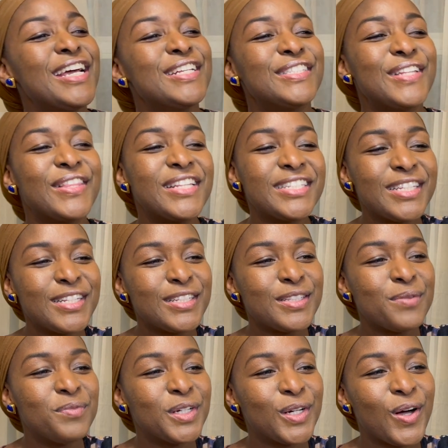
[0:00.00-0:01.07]
So this
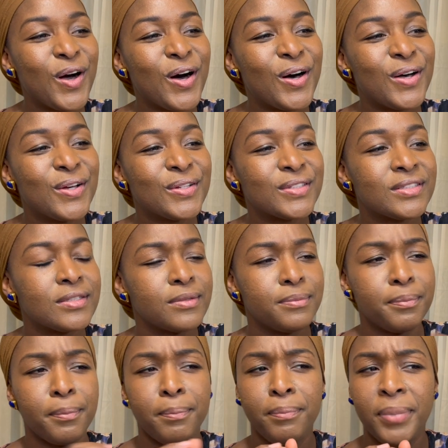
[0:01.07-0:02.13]
is McCall's
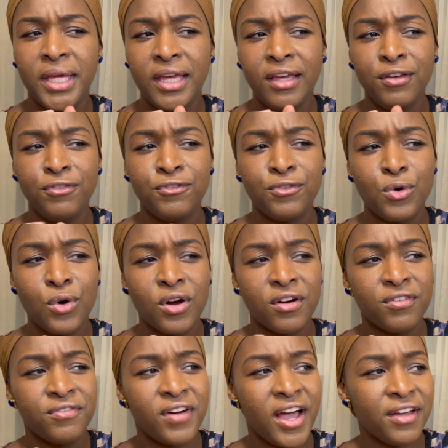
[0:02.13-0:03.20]

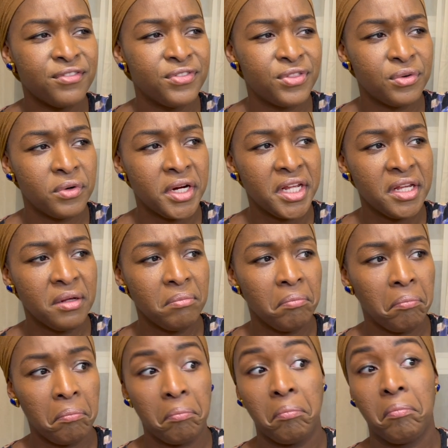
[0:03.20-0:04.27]
P453.
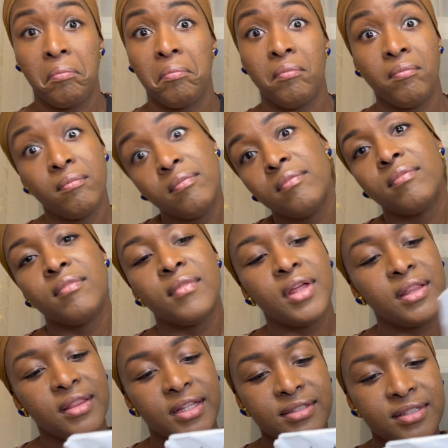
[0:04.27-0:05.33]

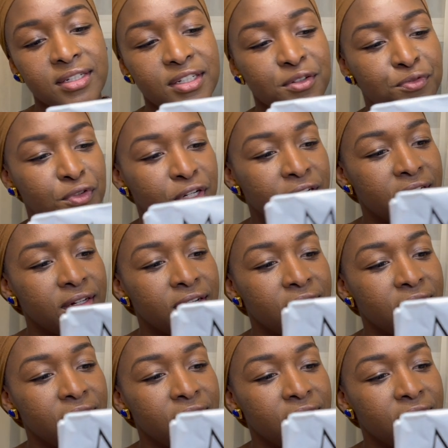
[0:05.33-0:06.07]
That's a different